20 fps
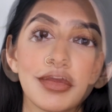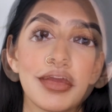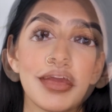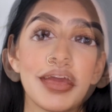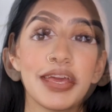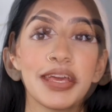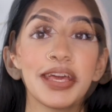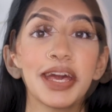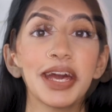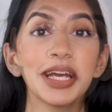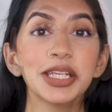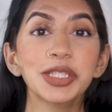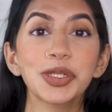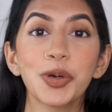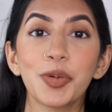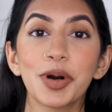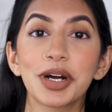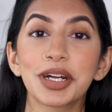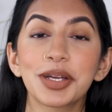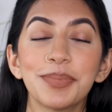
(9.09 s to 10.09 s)
Hey guys,
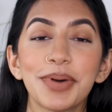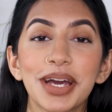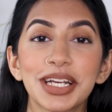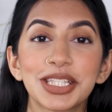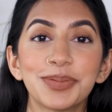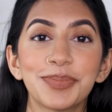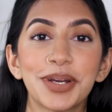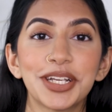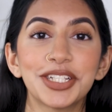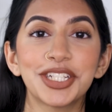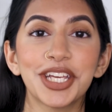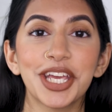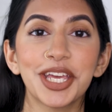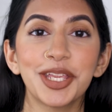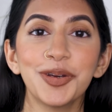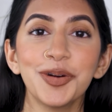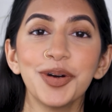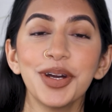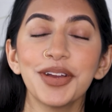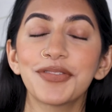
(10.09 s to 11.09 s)
welcome back to my
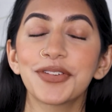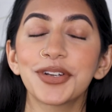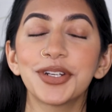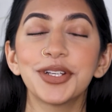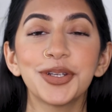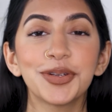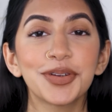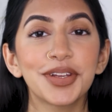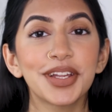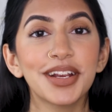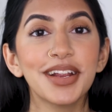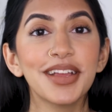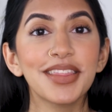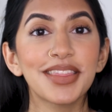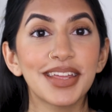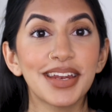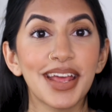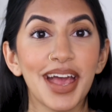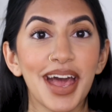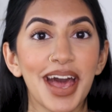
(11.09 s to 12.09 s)
channel. If you're new here,
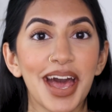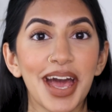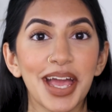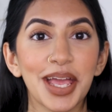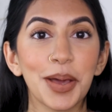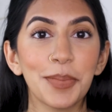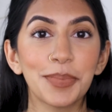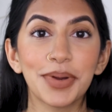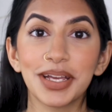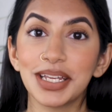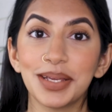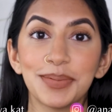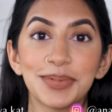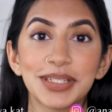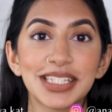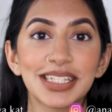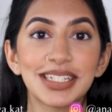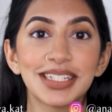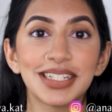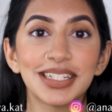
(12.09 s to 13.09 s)
then hi, my name
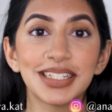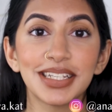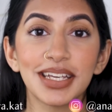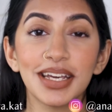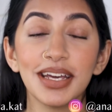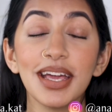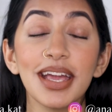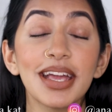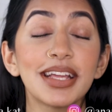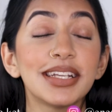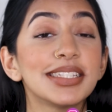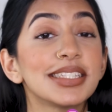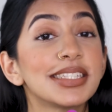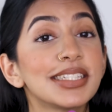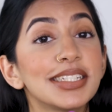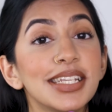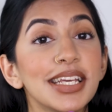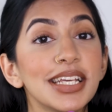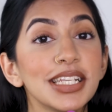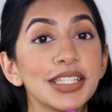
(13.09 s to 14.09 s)
is Ananya, and in
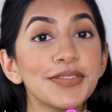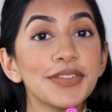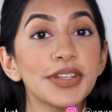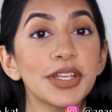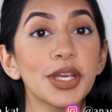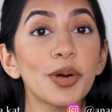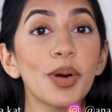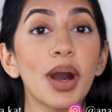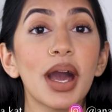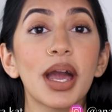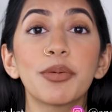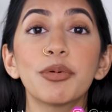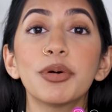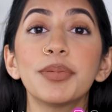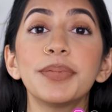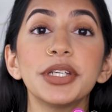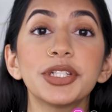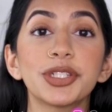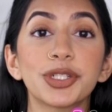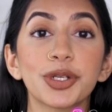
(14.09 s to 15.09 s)
today's video, I will
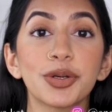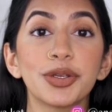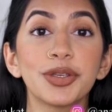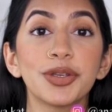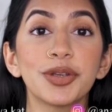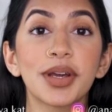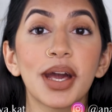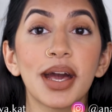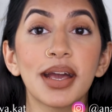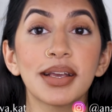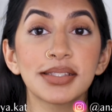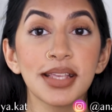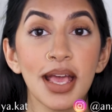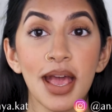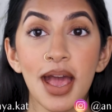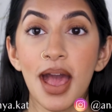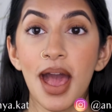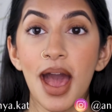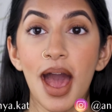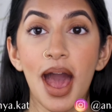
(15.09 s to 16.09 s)
be showing you guys
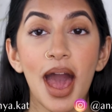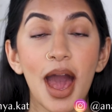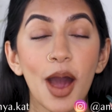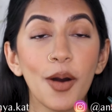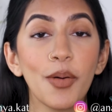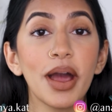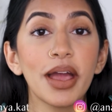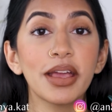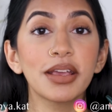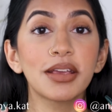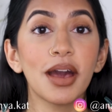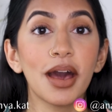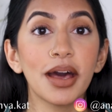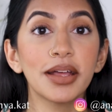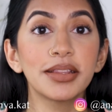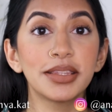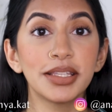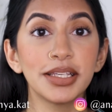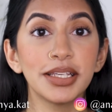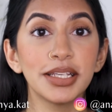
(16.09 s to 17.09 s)
how I
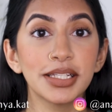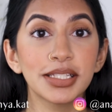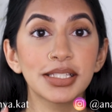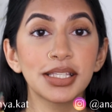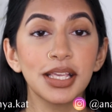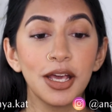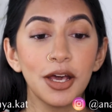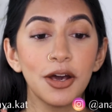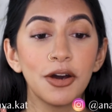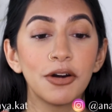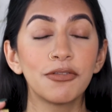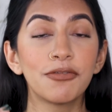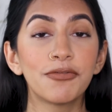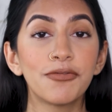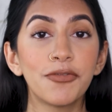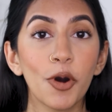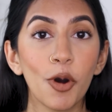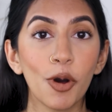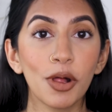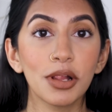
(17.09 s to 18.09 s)
got these
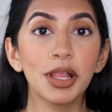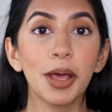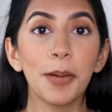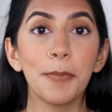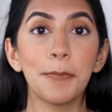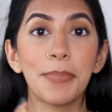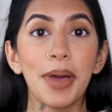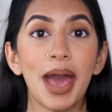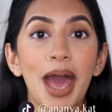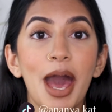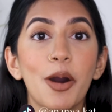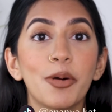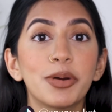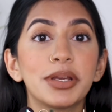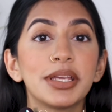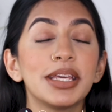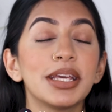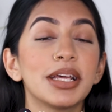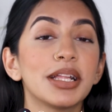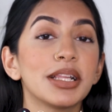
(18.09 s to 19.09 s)
full
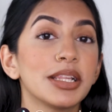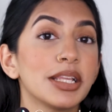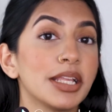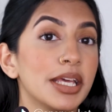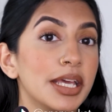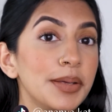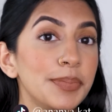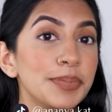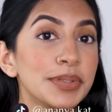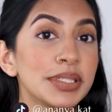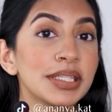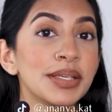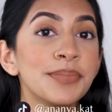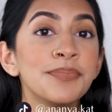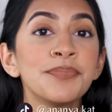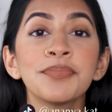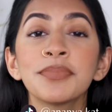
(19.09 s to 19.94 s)
pouty lips.